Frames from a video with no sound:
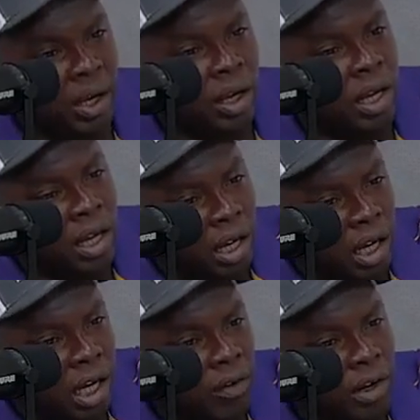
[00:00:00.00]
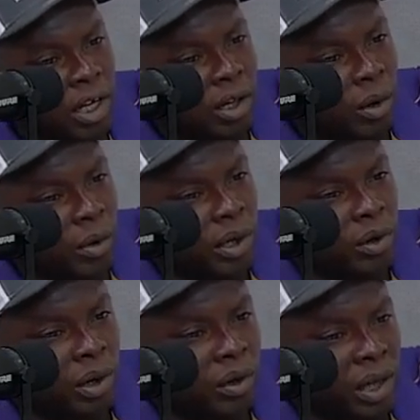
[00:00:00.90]
a coverage or what we're doing on
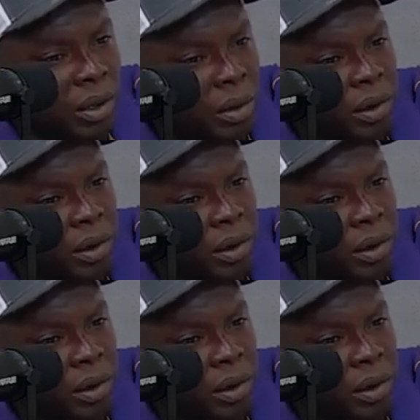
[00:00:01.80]
this, what we're doing on